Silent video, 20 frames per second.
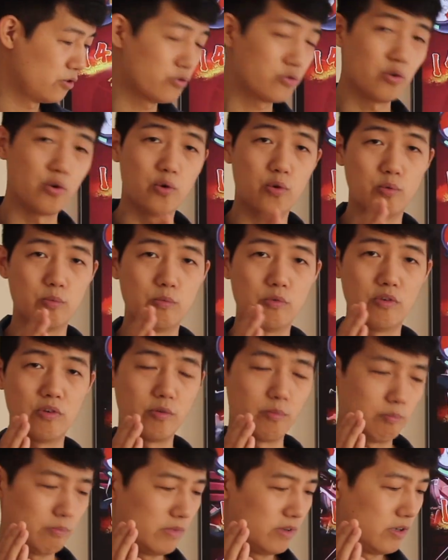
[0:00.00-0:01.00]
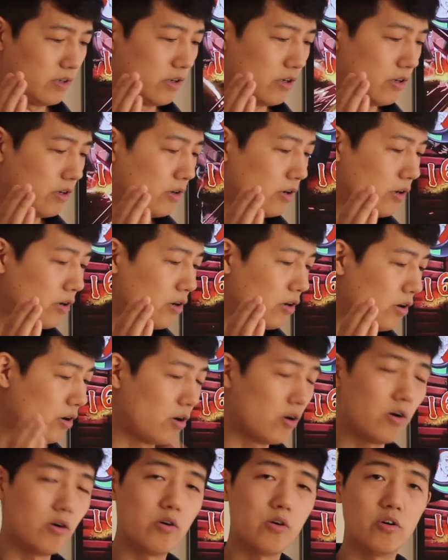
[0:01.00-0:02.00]
So
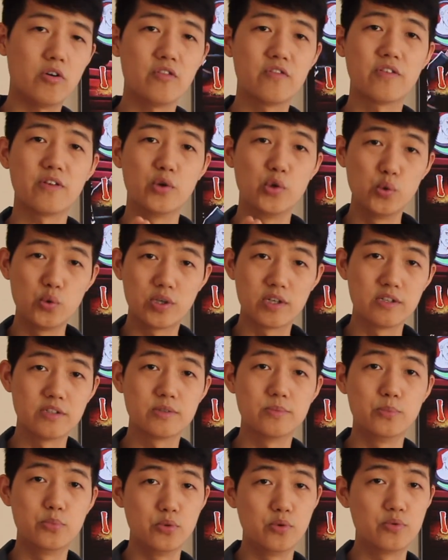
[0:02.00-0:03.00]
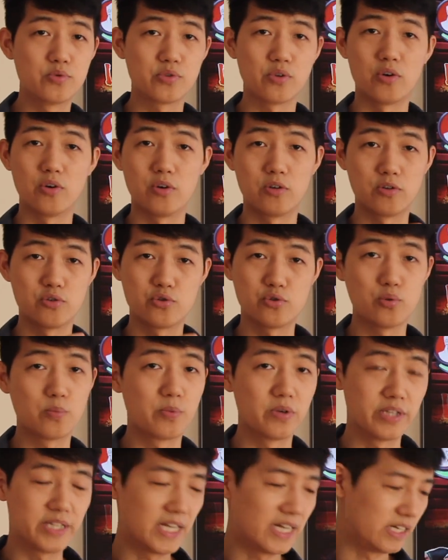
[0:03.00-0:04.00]
all of Lucas moves are
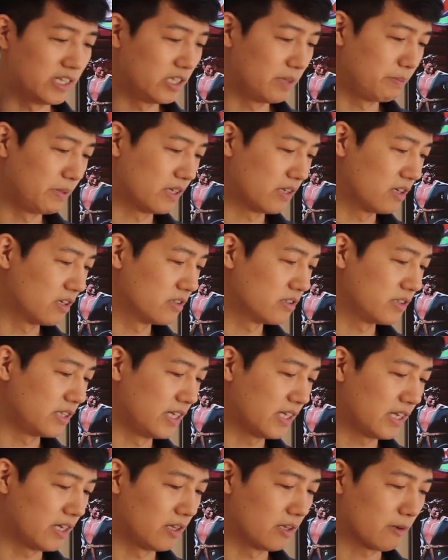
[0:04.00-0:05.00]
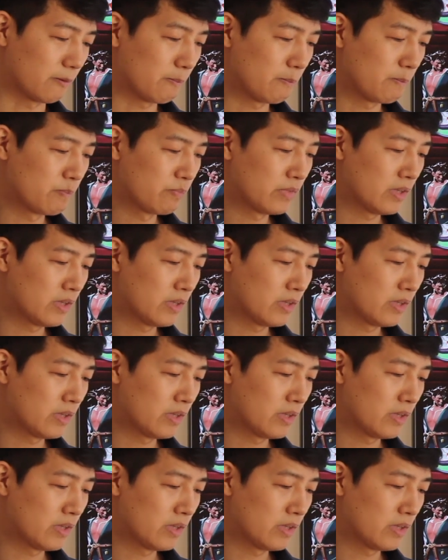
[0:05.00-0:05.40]
super deadly because they can